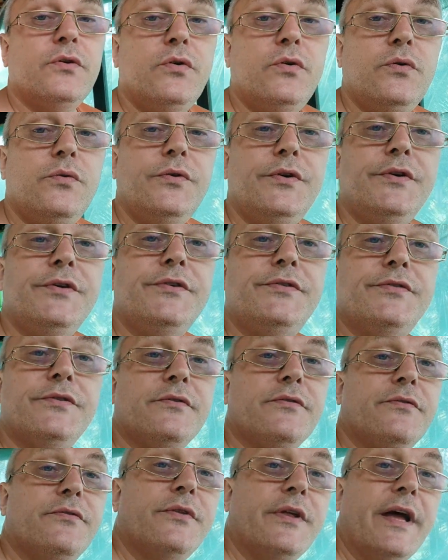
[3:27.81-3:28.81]
who is
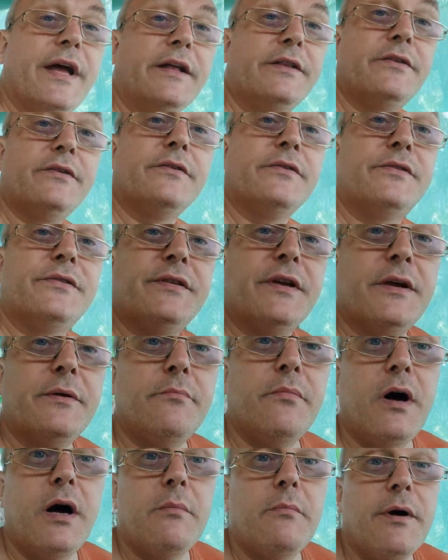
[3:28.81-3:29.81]
that Sai
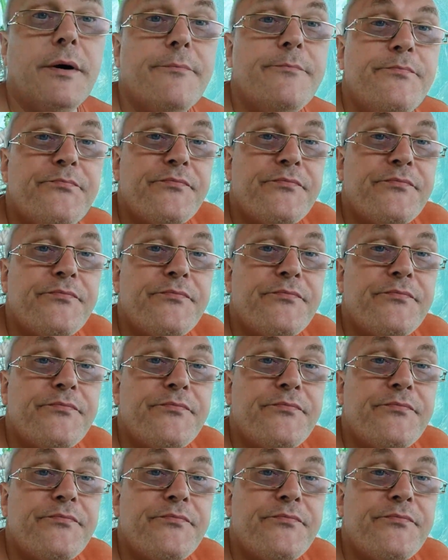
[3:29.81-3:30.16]
Baba?